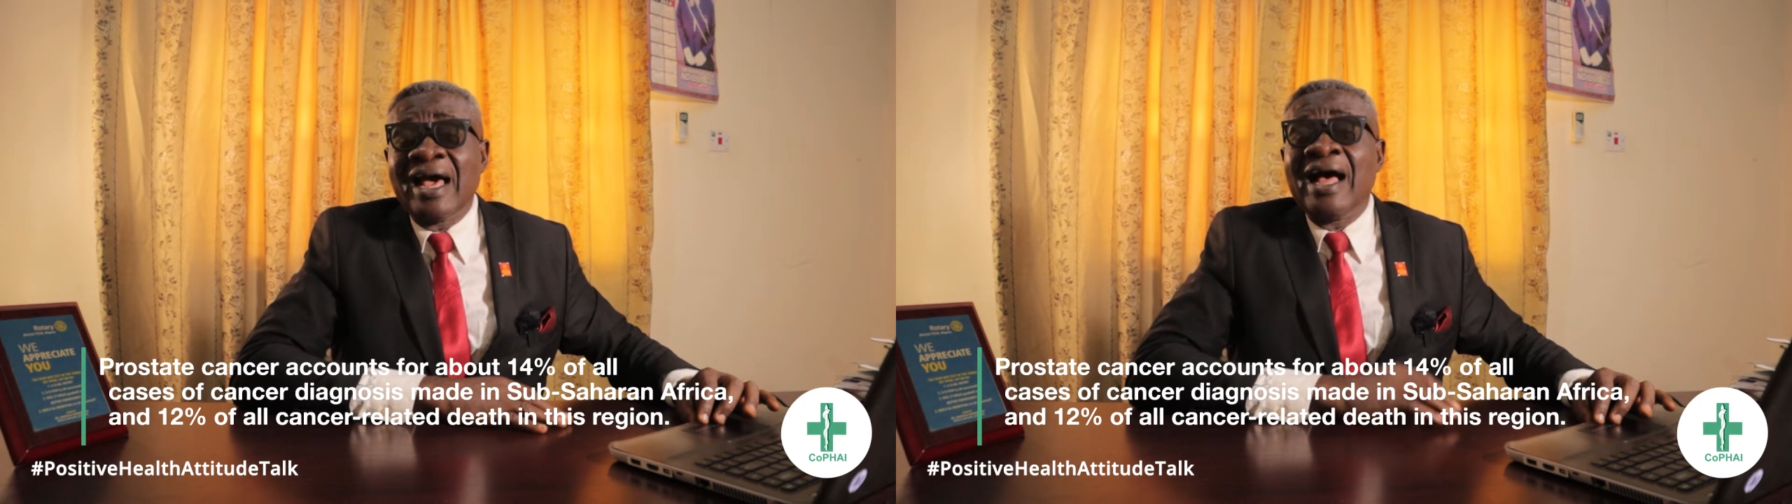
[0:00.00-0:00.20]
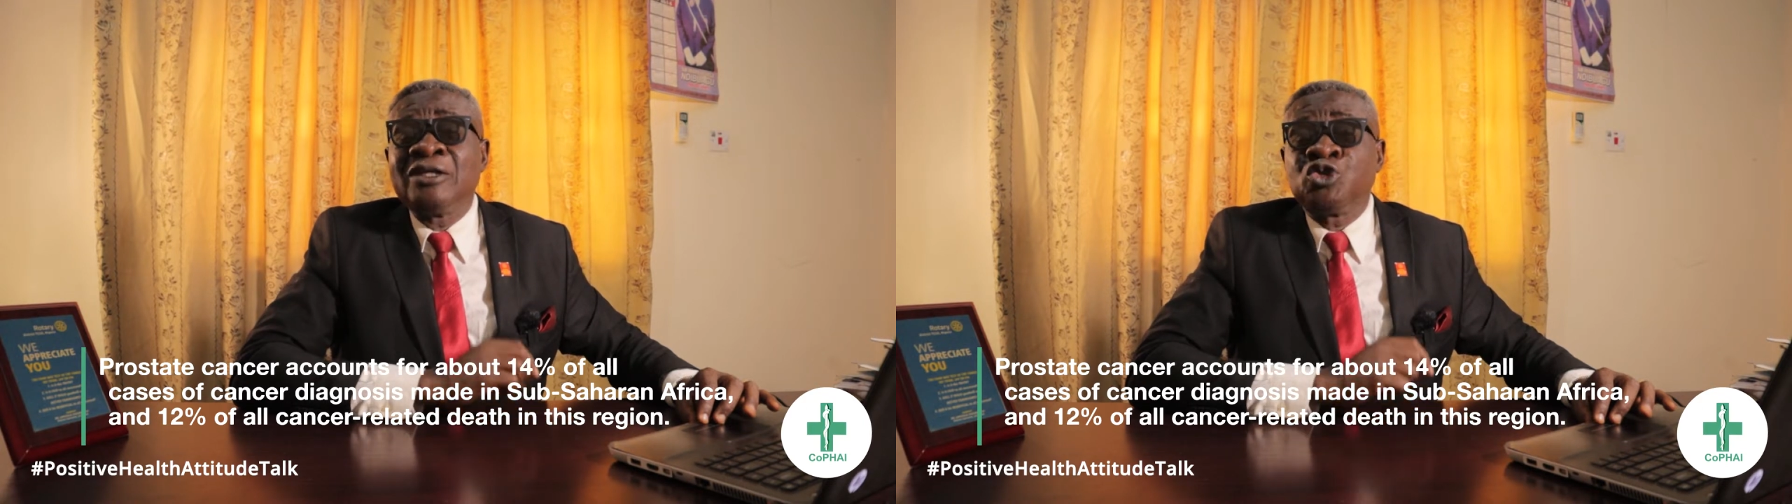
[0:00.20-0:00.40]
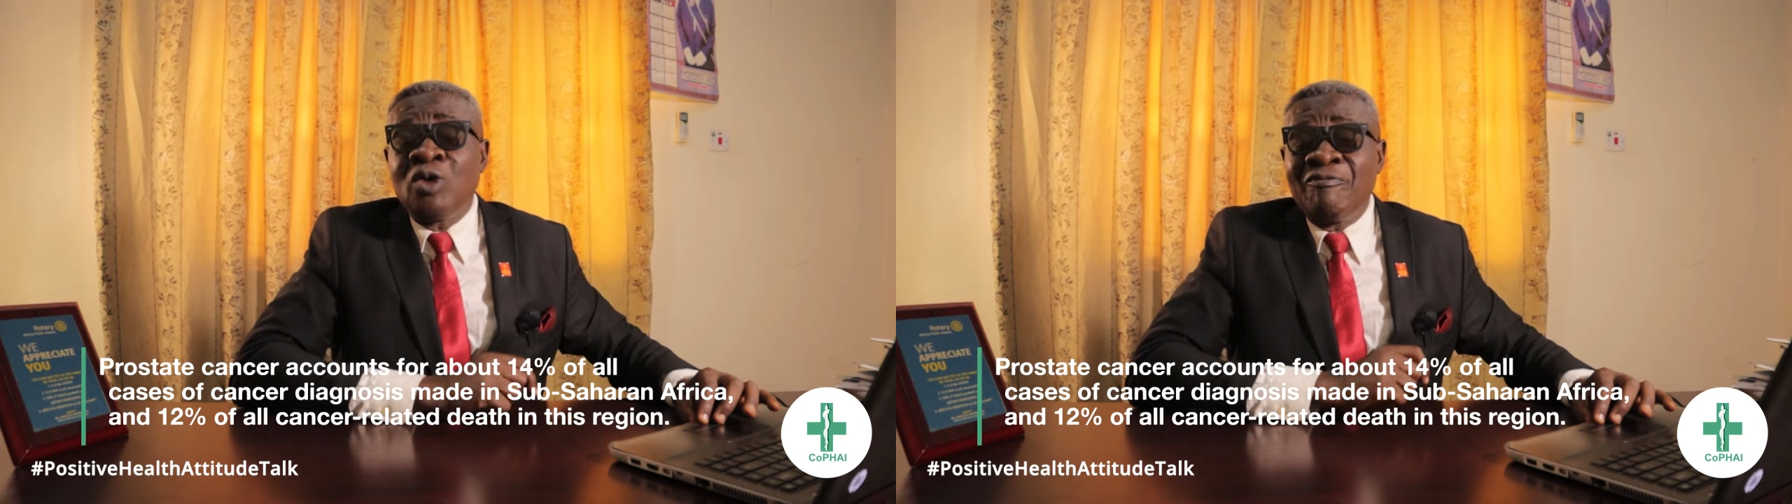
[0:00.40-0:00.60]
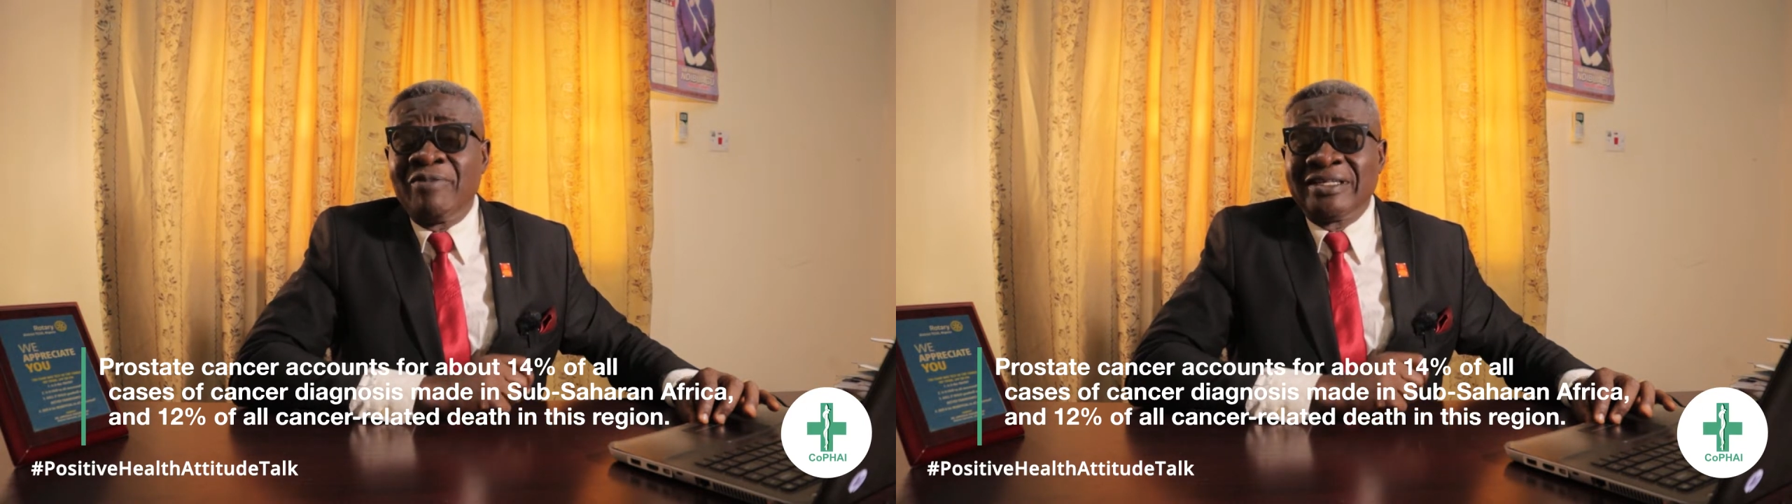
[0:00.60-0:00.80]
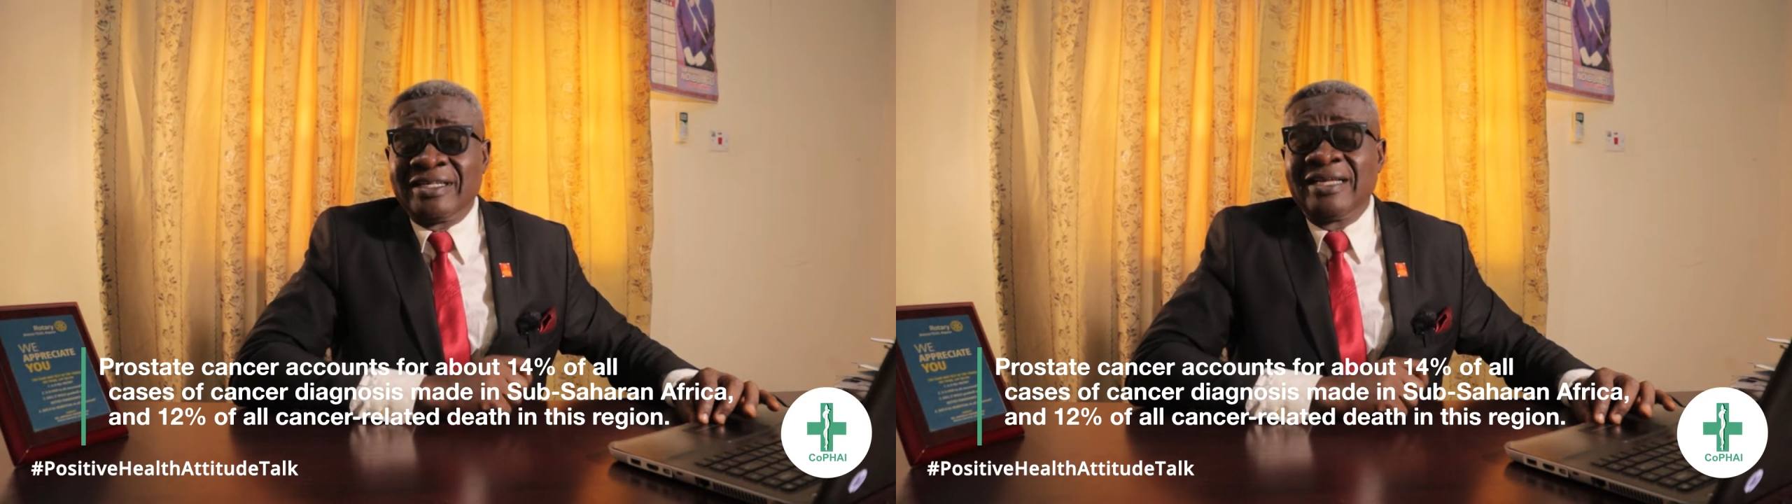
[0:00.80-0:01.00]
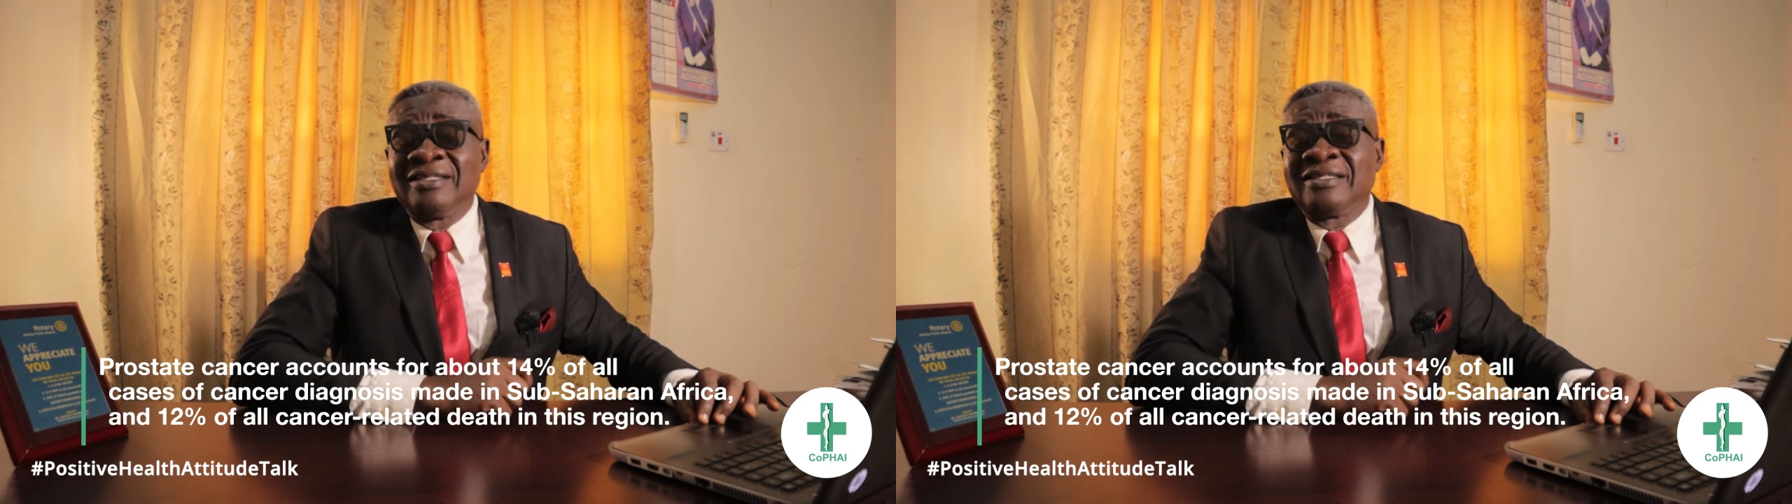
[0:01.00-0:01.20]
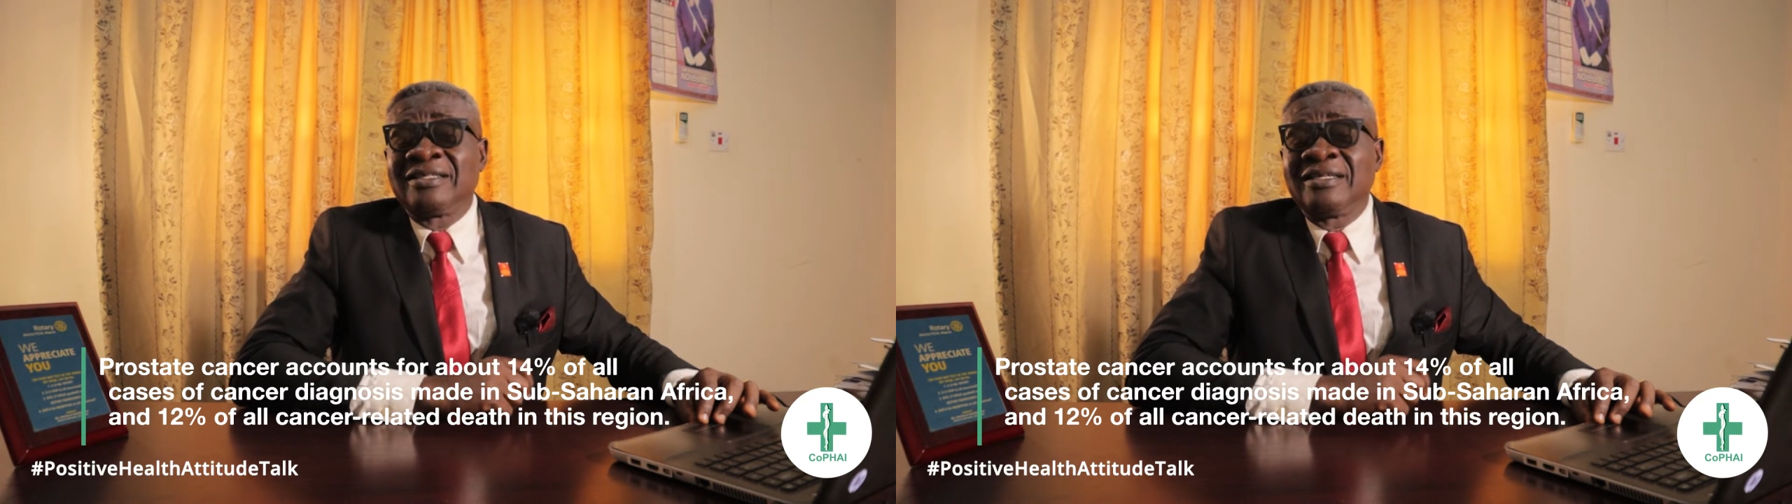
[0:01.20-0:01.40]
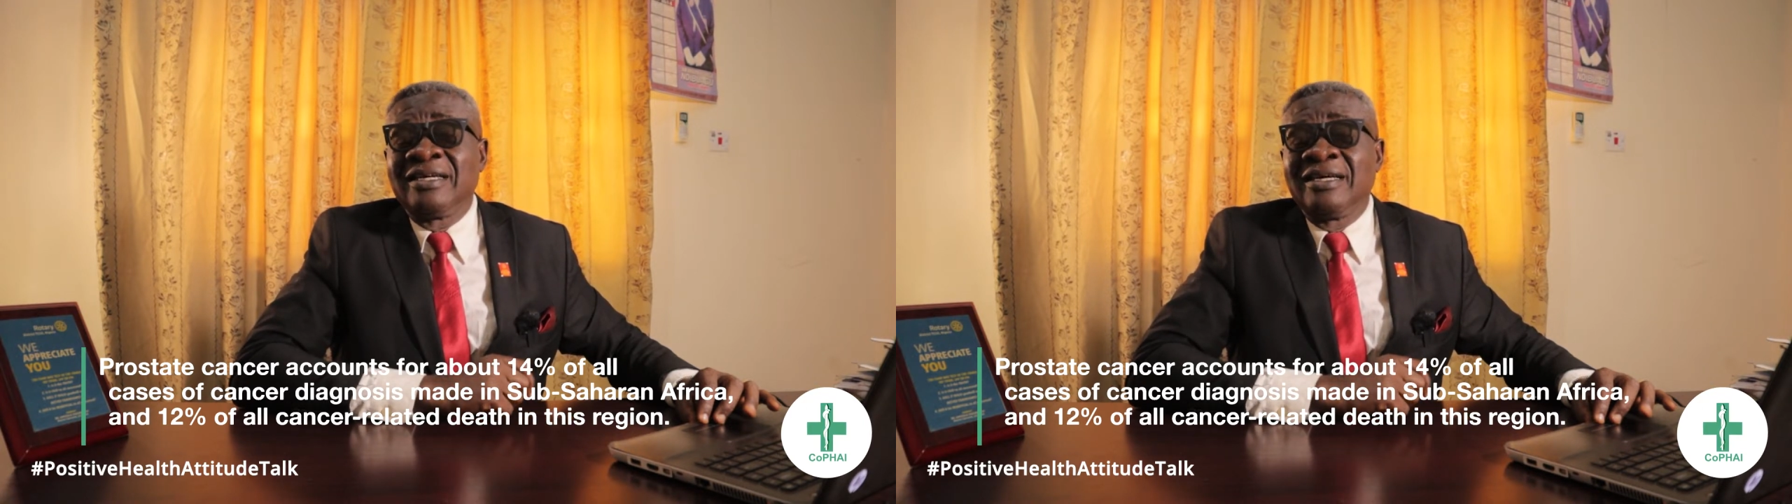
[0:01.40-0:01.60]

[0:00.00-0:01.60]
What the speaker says: And 12%